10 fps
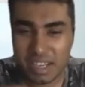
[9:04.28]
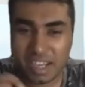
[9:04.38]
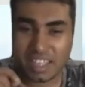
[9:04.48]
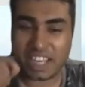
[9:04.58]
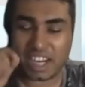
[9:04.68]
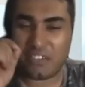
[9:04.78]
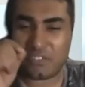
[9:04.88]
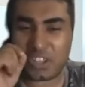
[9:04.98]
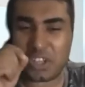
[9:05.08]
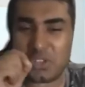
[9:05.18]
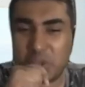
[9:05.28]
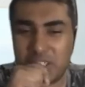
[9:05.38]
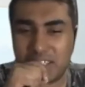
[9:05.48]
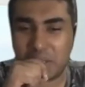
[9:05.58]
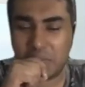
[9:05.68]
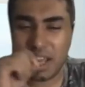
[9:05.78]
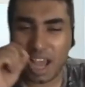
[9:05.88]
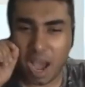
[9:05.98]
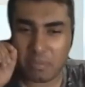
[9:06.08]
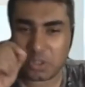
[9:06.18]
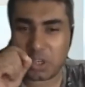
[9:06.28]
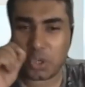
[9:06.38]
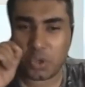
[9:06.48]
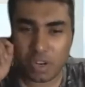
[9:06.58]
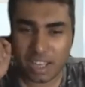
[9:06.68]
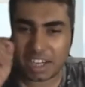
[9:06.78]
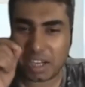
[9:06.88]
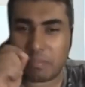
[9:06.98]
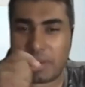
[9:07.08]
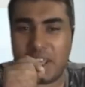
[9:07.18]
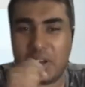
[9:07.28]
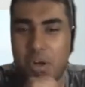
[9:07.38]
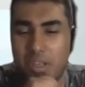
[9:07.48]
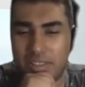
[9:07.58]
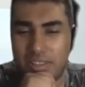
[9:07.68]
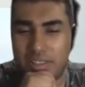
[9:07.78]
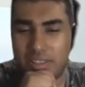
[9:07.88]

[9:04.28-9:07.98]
that after the Jyotisham, I'm sure you will get many calls.